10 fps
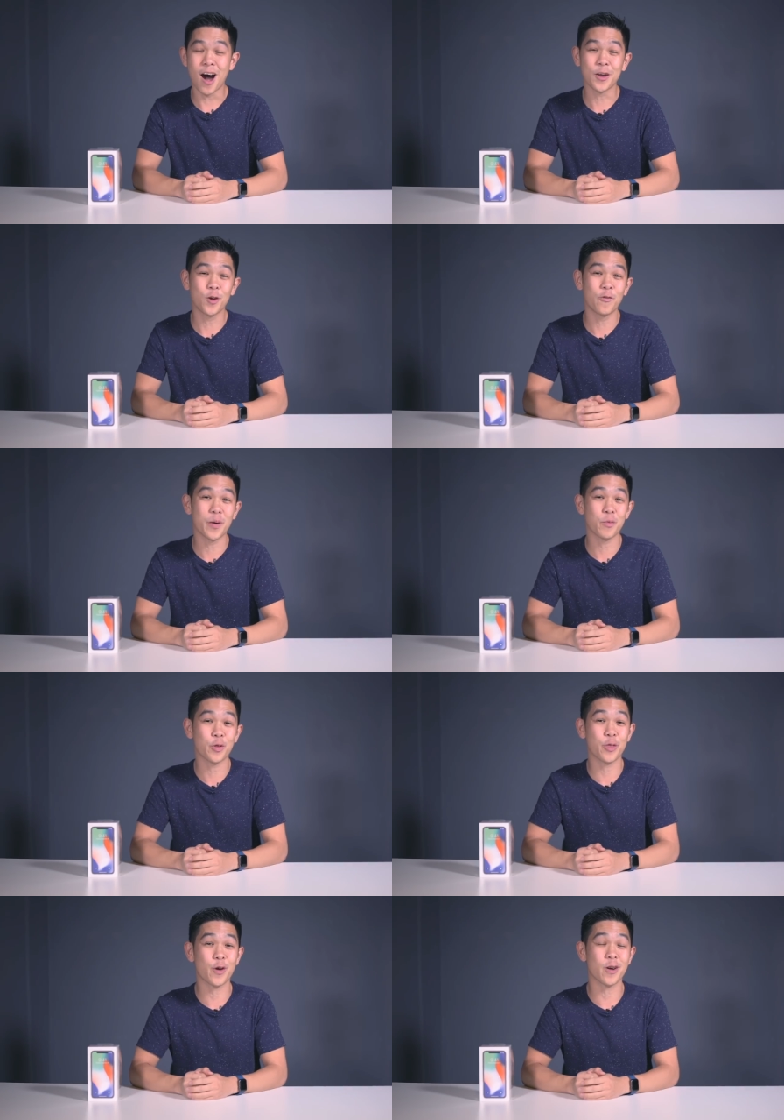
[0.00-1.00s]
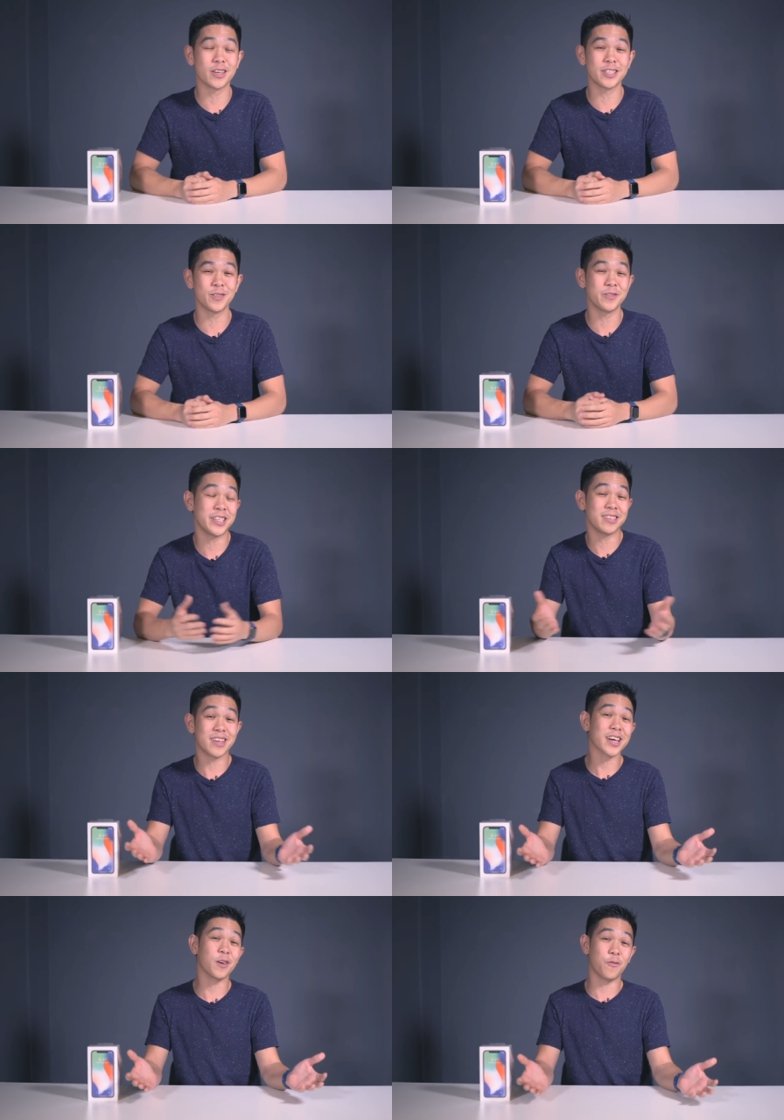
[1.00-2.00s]
on November 3rd to the
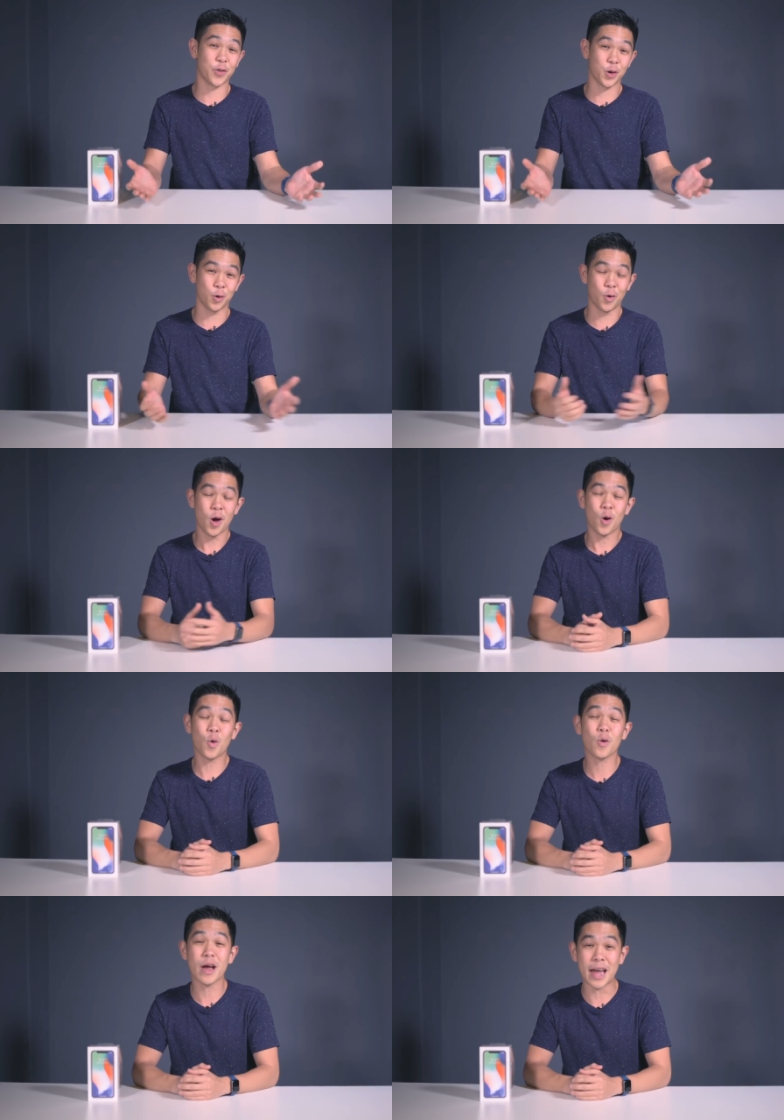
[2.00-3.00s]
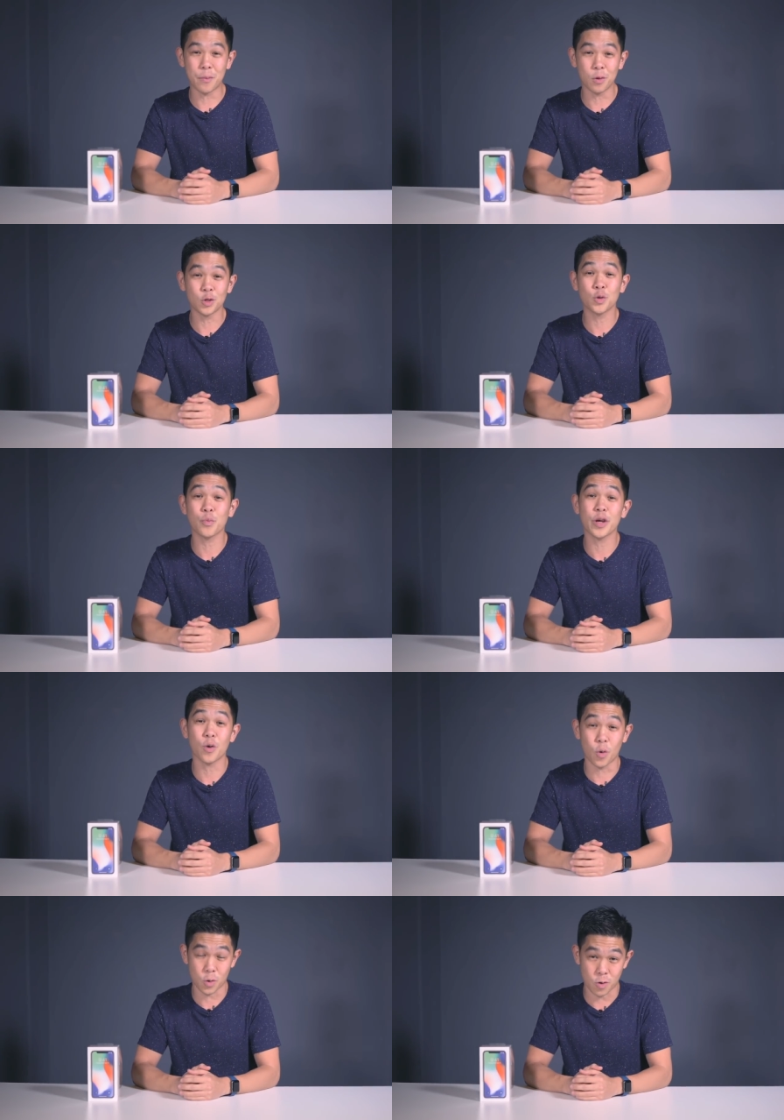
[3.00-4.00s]
lucky few who were able to
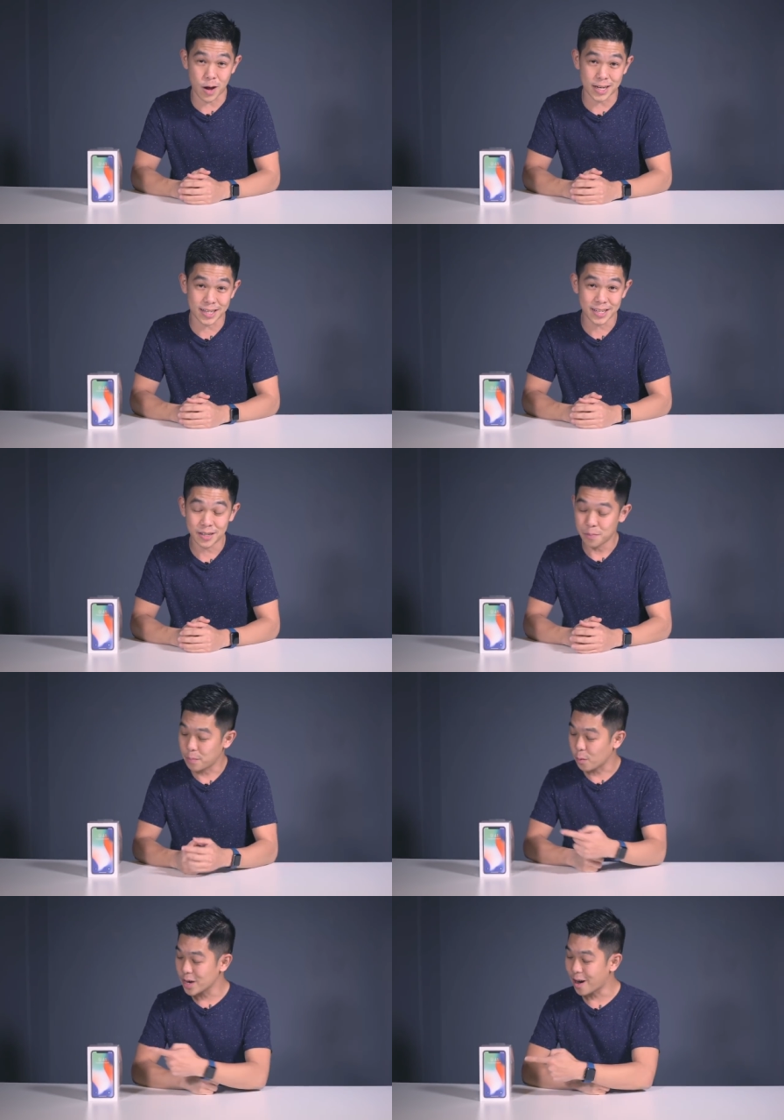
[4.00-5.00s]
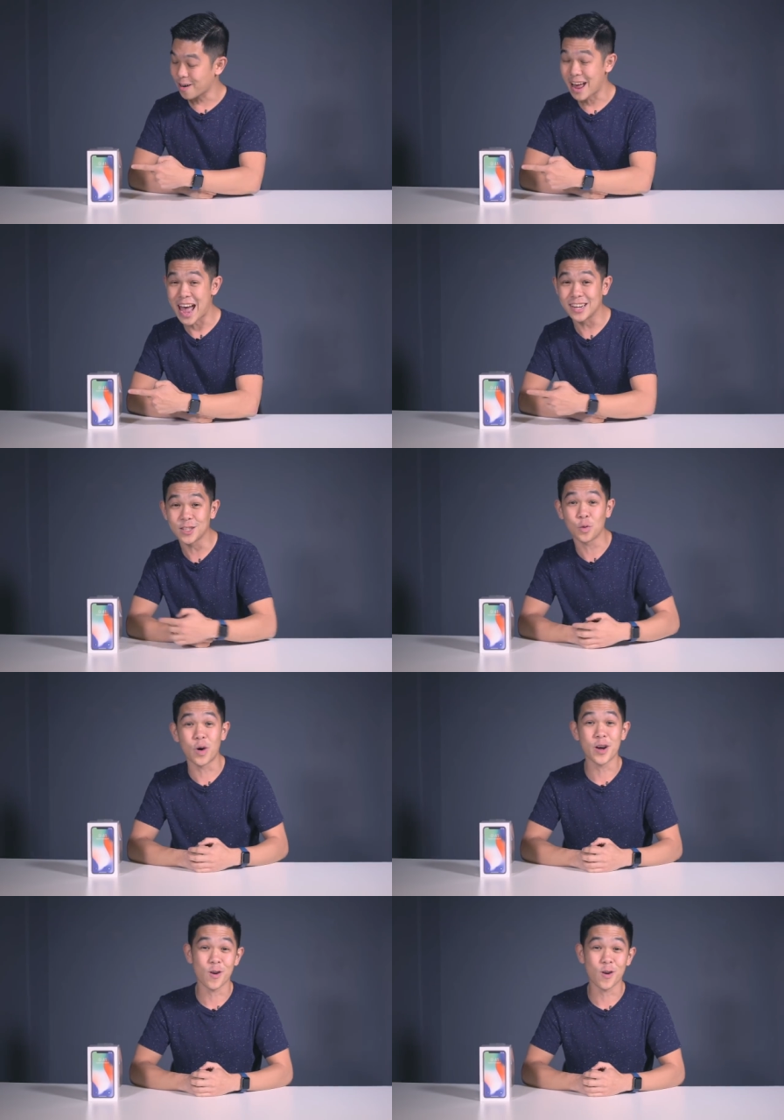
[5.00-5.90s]
pre-order it. But we got our hands on one